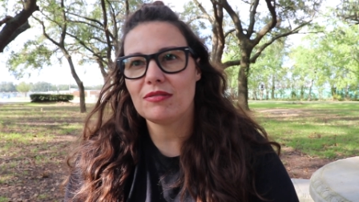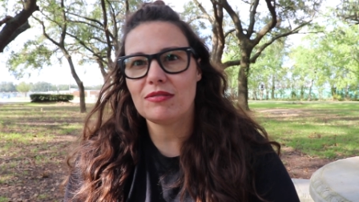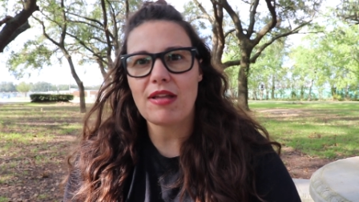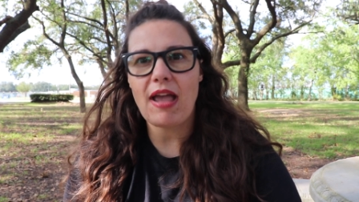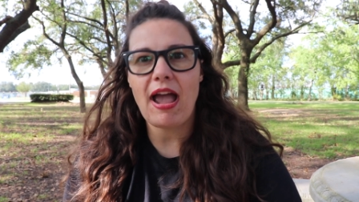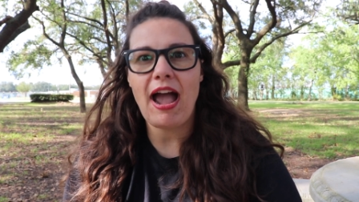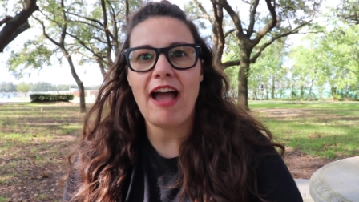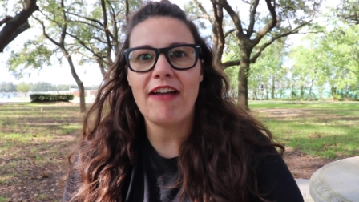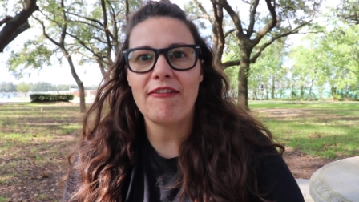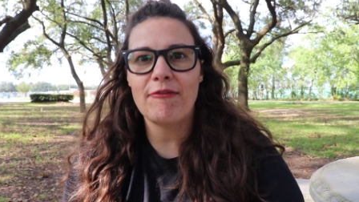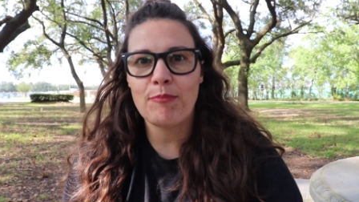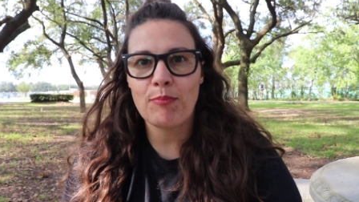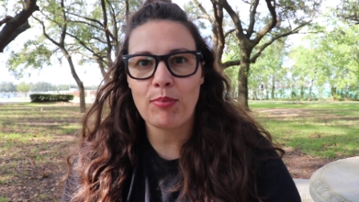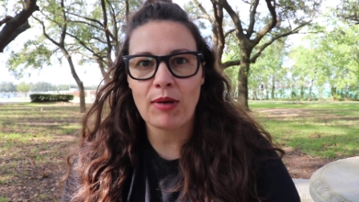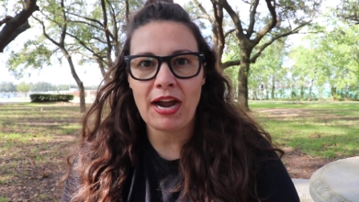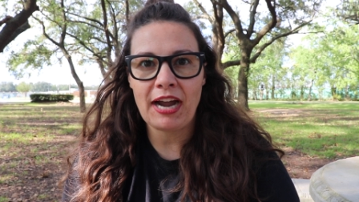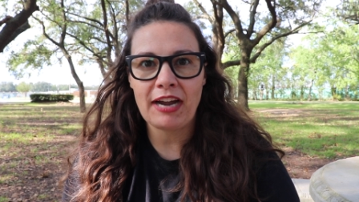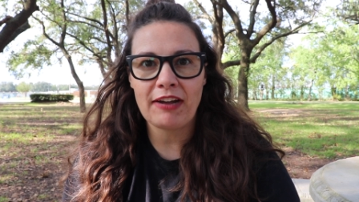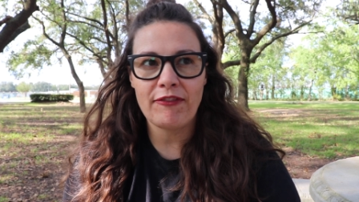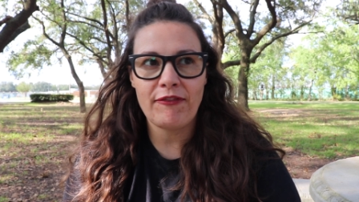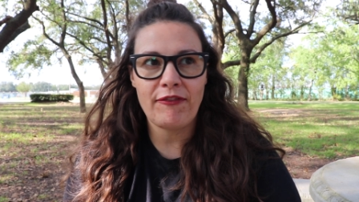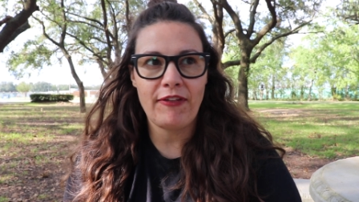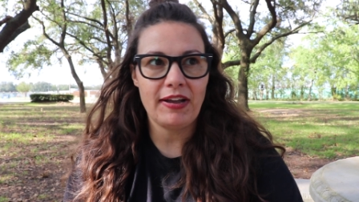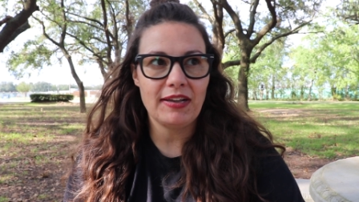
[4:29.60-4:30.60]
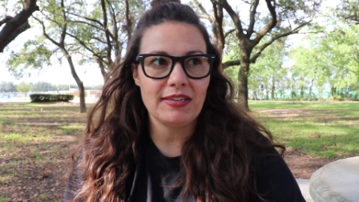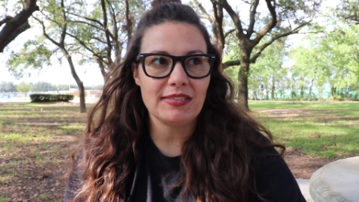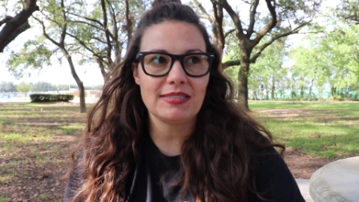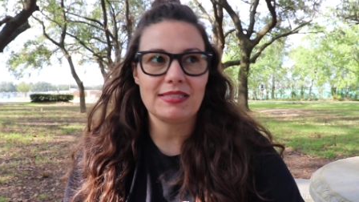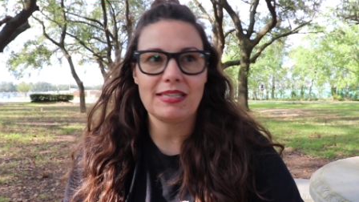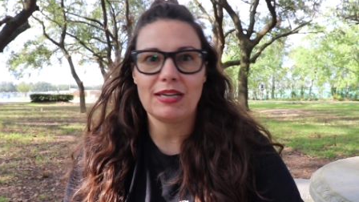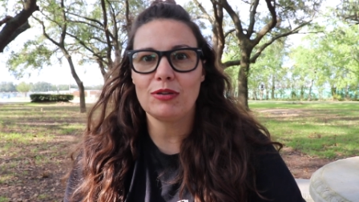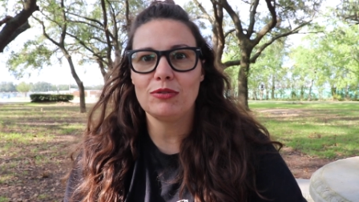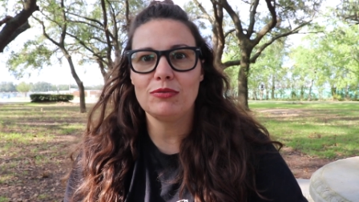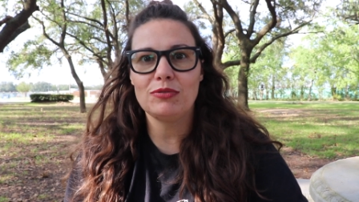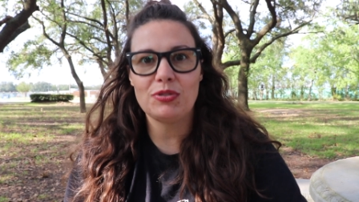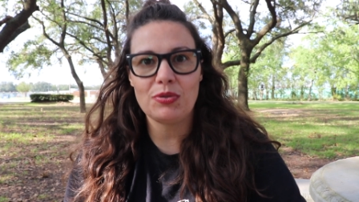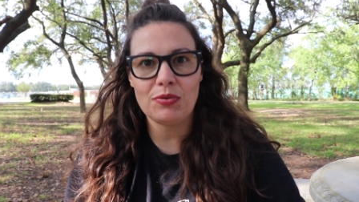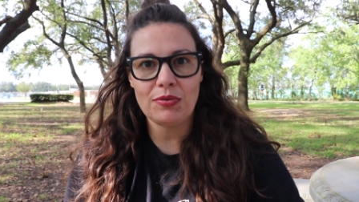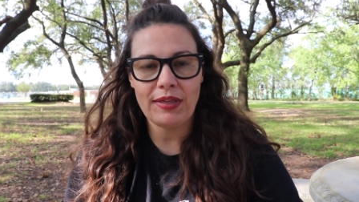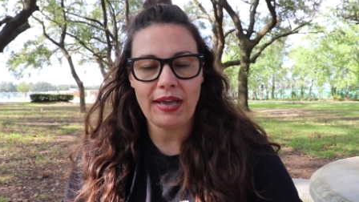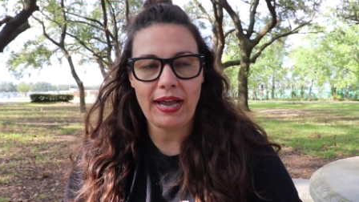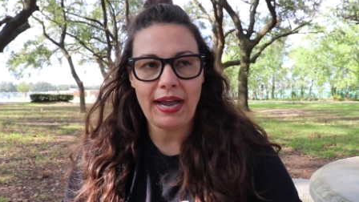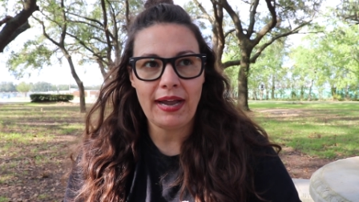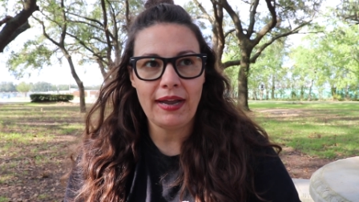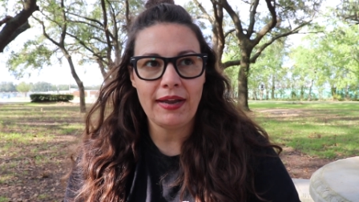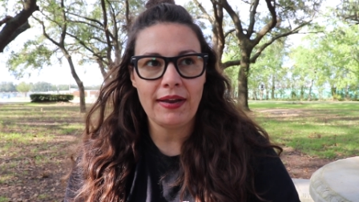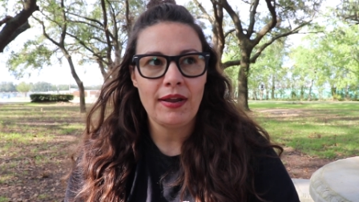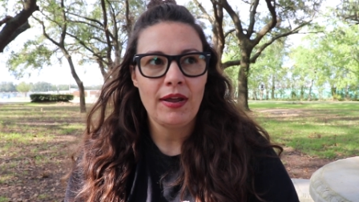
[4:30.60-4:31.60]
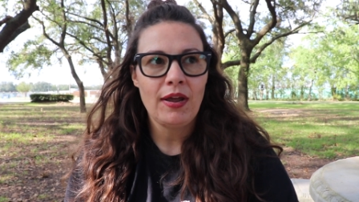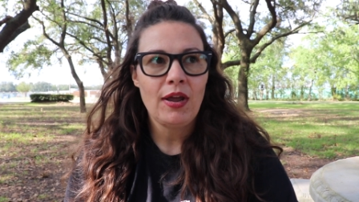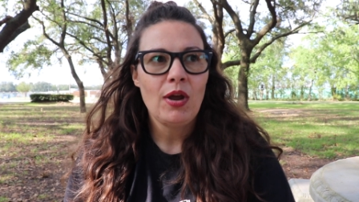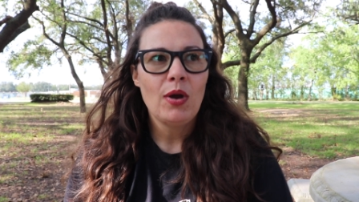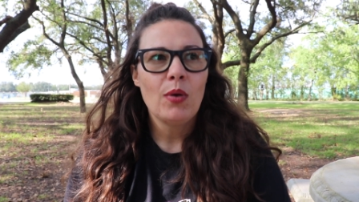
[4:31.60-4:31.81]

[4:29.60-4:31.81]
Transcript: have brag fest. I don't do that.